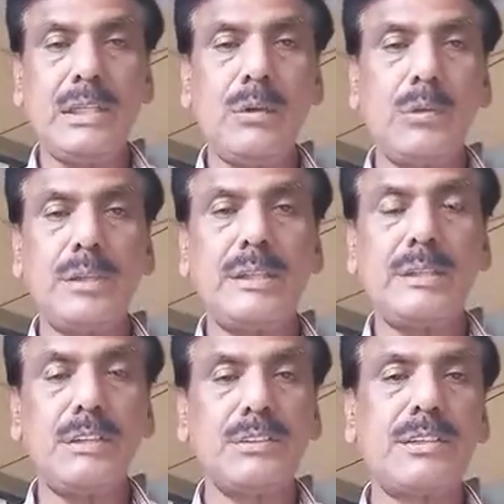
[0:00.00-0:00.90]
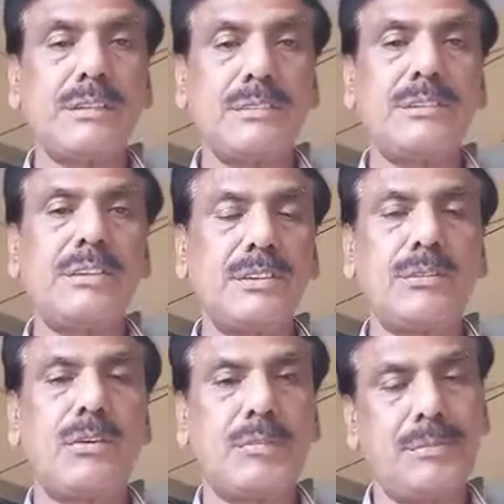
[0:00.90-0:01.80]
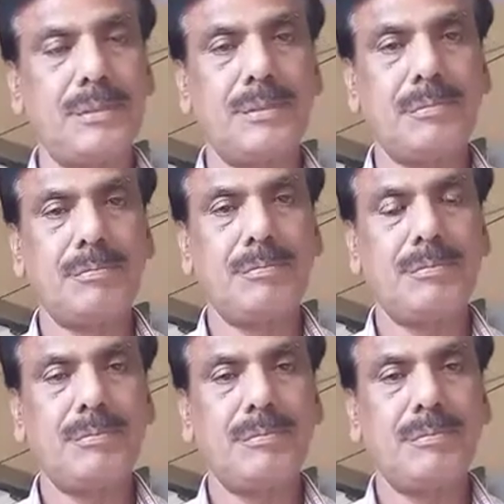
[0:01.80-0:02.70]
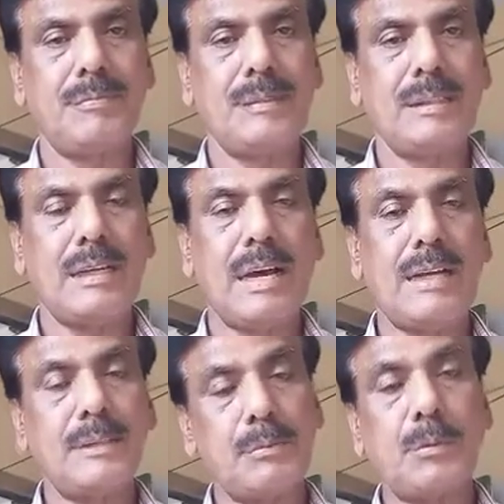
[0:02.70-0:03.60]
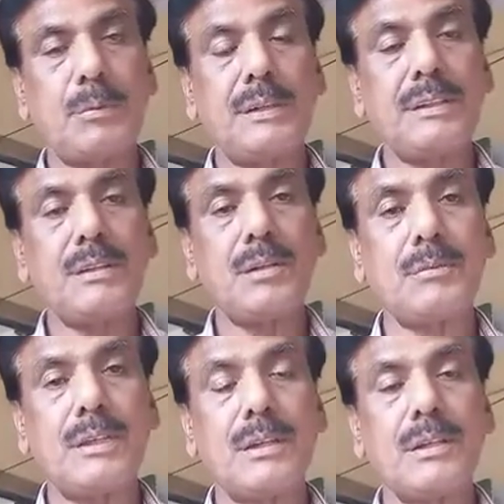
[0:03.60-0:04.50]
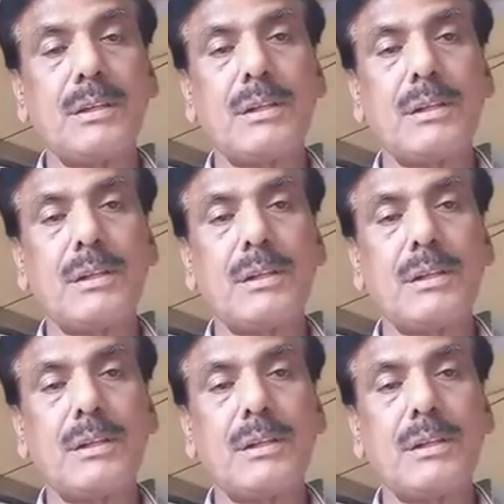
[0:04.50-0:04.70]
only new substance is formed, and the properties of the